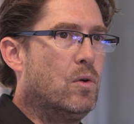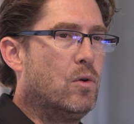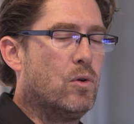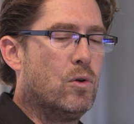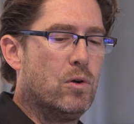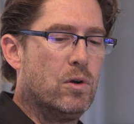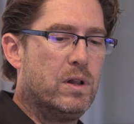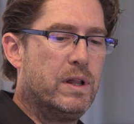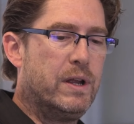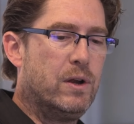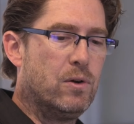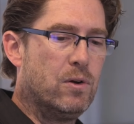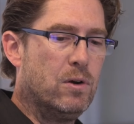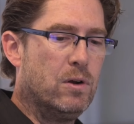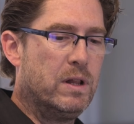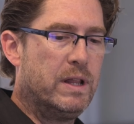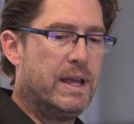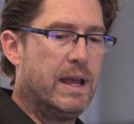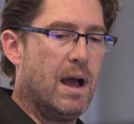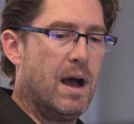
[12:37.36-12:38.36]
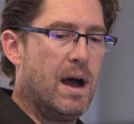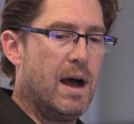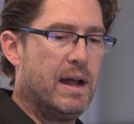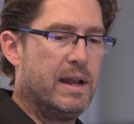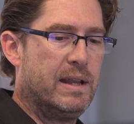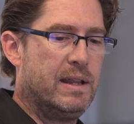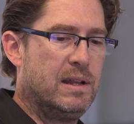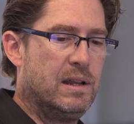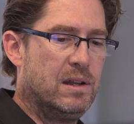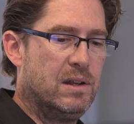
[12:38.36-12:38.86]
early, early
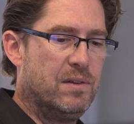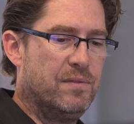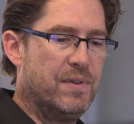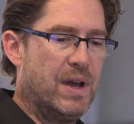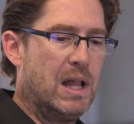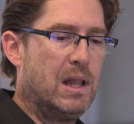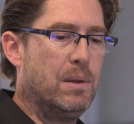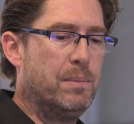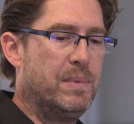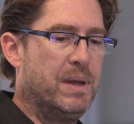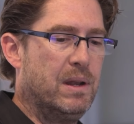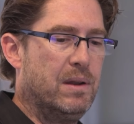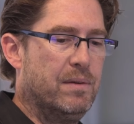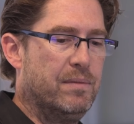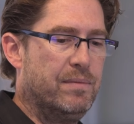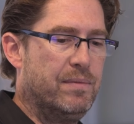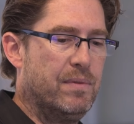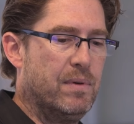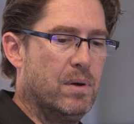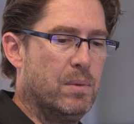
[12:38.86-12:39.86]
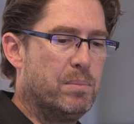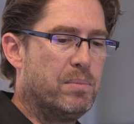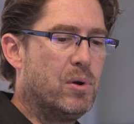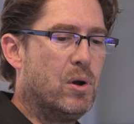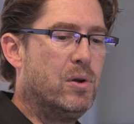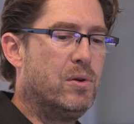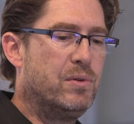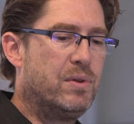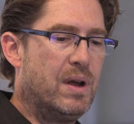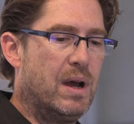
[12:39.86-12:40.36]
on in the development of a
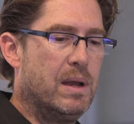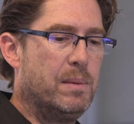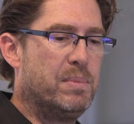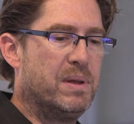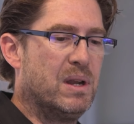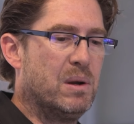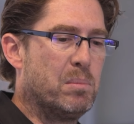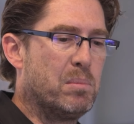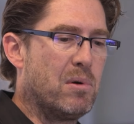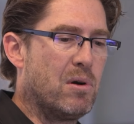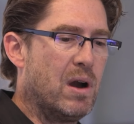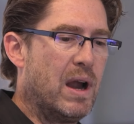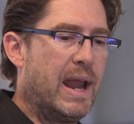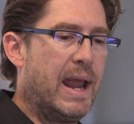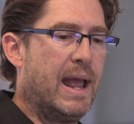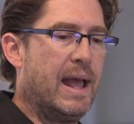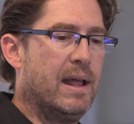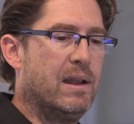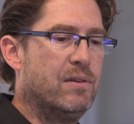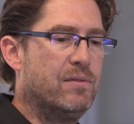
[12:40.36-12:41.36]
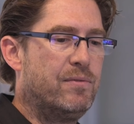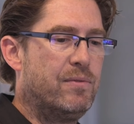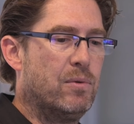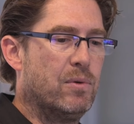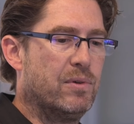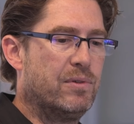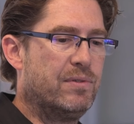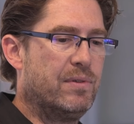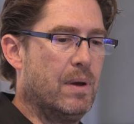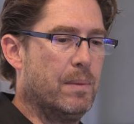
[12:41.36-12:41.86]
prototype and a brand
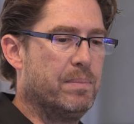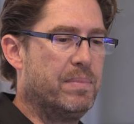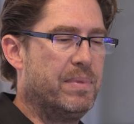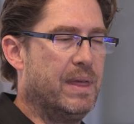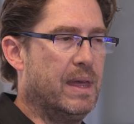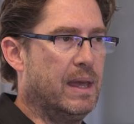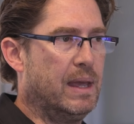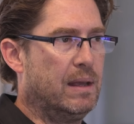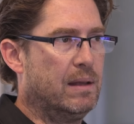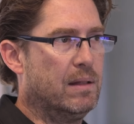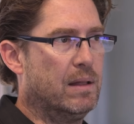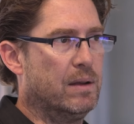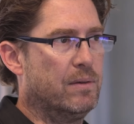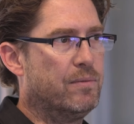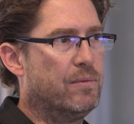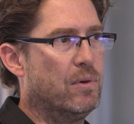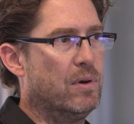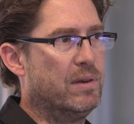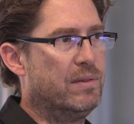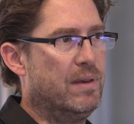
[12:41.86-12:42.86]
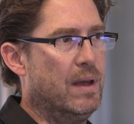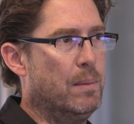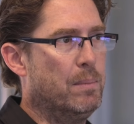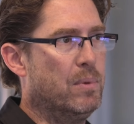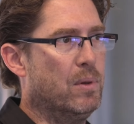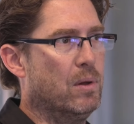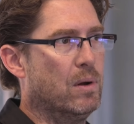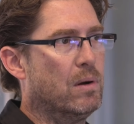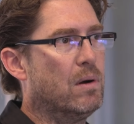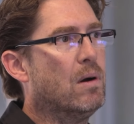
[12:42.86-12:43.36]
for something, like for
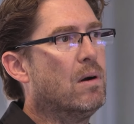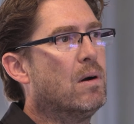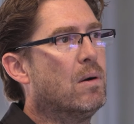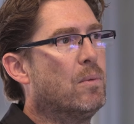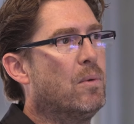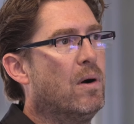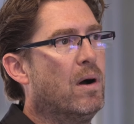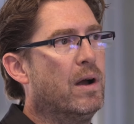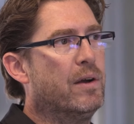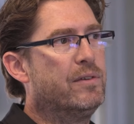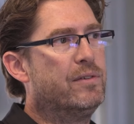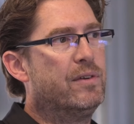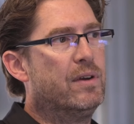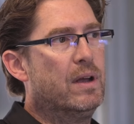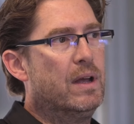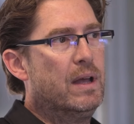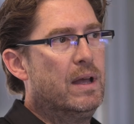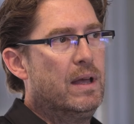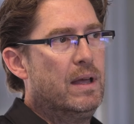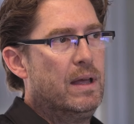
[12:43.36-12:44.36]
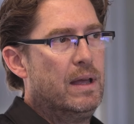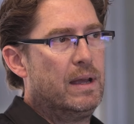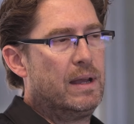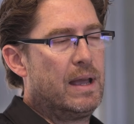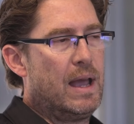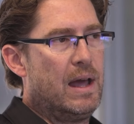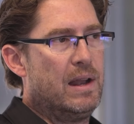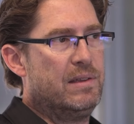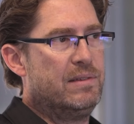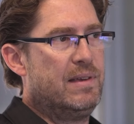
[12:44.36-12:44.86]
example, a car wash.
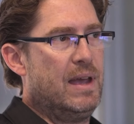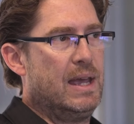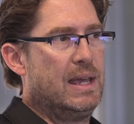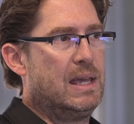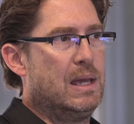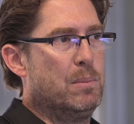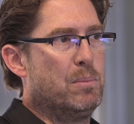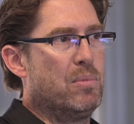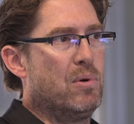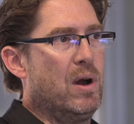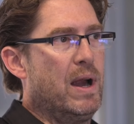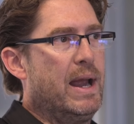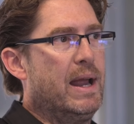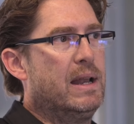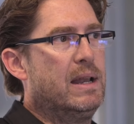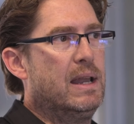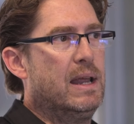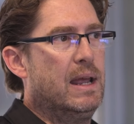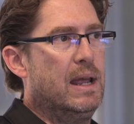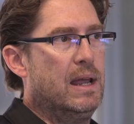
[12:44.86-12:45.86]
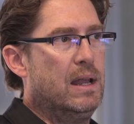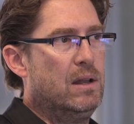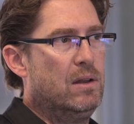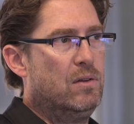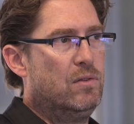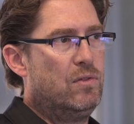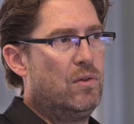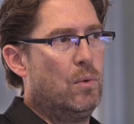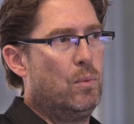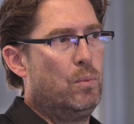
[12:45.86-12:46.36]
Like how does that get
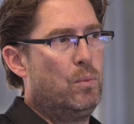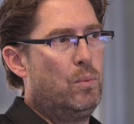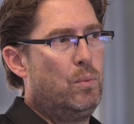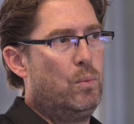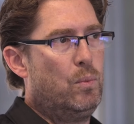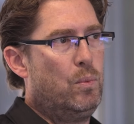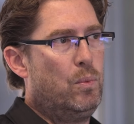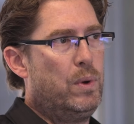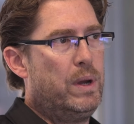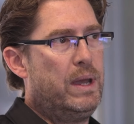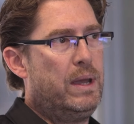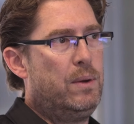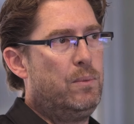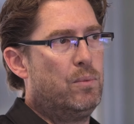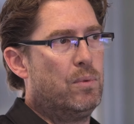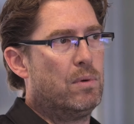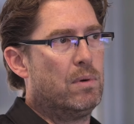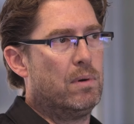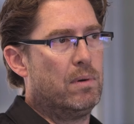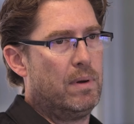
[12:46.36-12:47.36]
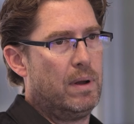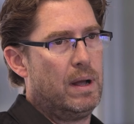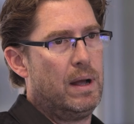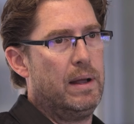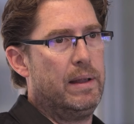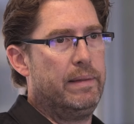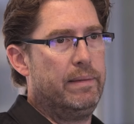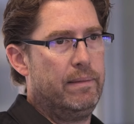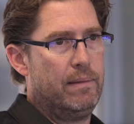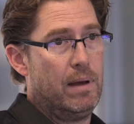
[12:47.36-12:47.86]
branded? So we were
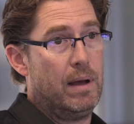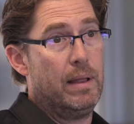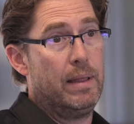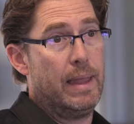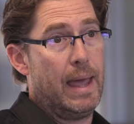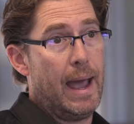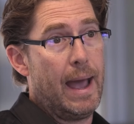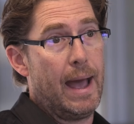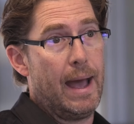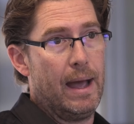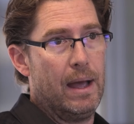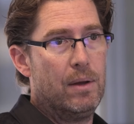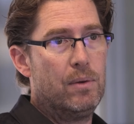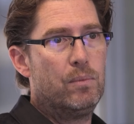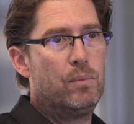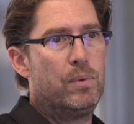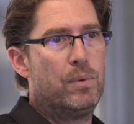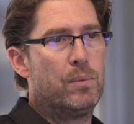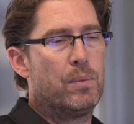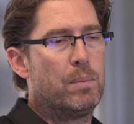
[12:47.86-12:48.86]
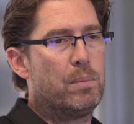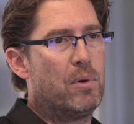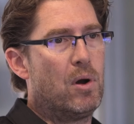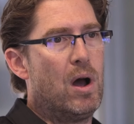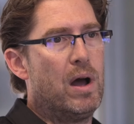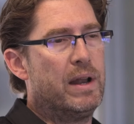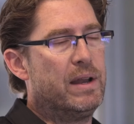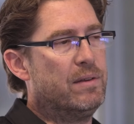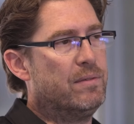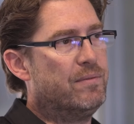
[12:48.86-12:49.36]
on, on that. We were
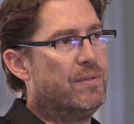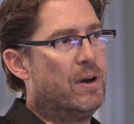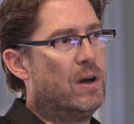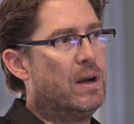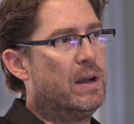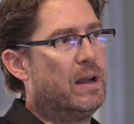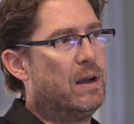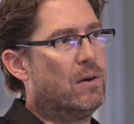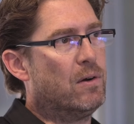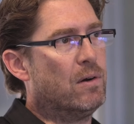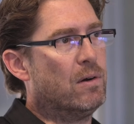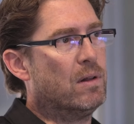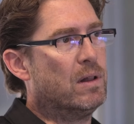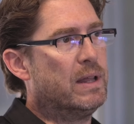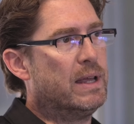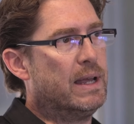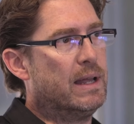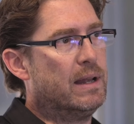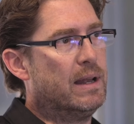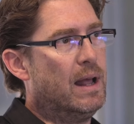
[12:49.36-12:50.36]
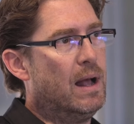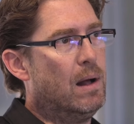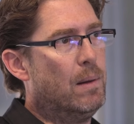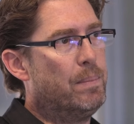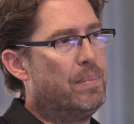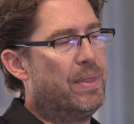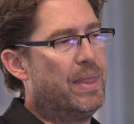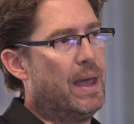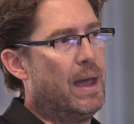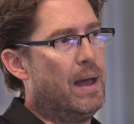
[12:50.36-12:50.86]
brought in very early and
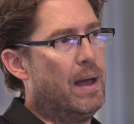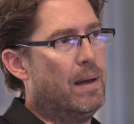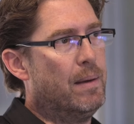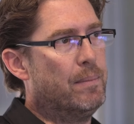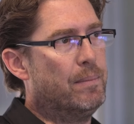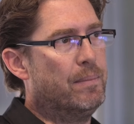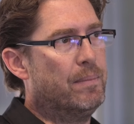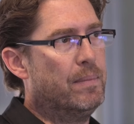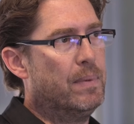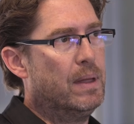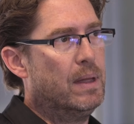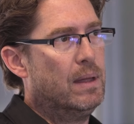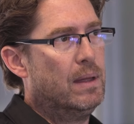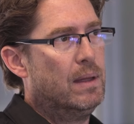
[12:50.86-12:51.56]
helped them